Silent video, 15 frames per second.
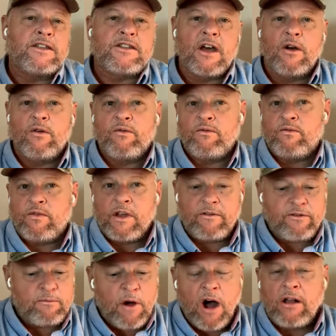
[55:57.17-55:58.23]
And so
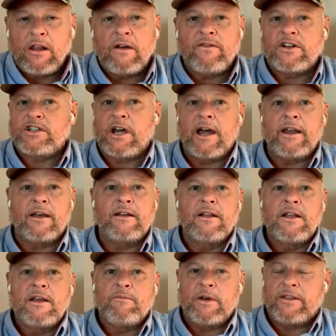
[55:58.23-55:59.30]
they're from all over China,
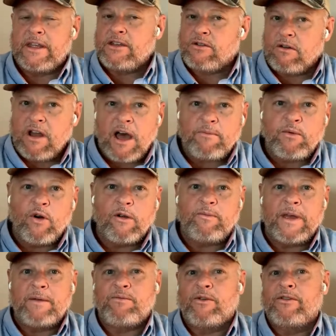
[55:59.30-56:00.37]
but these are not
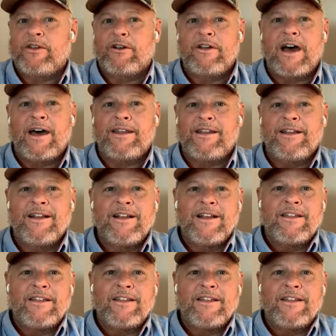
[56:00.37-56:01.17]
poor people. They're not.